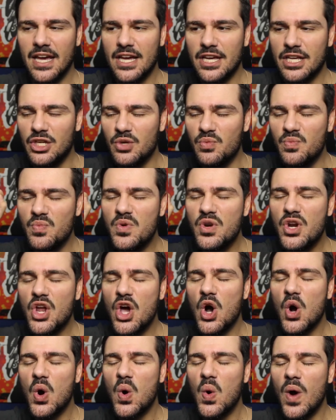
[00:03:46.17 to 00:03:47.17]
you
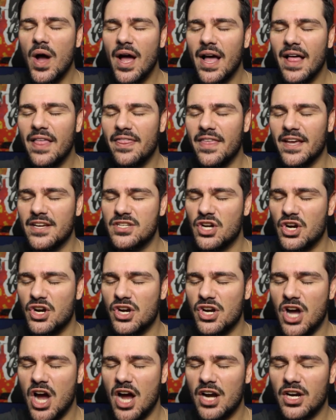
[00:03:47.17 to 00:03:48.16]
know things are
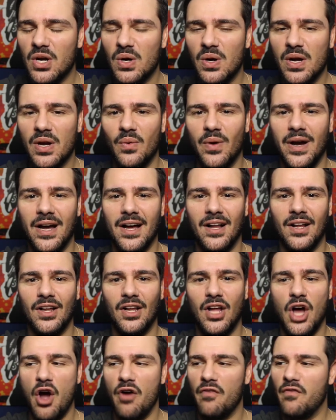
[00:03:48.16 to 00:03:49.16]
not going
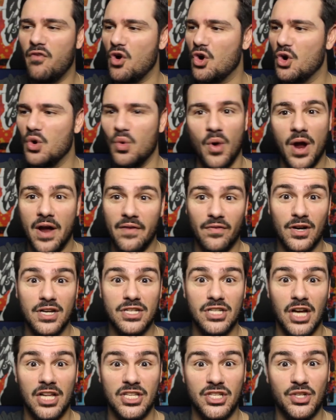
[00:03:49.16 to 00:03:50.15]
well for whoever
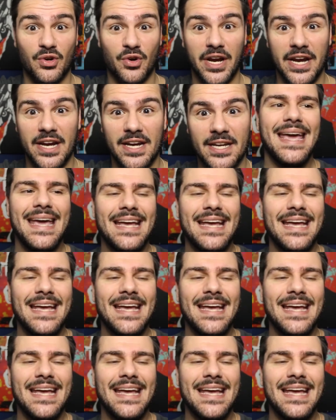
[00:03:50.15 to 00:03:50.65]
is on screen.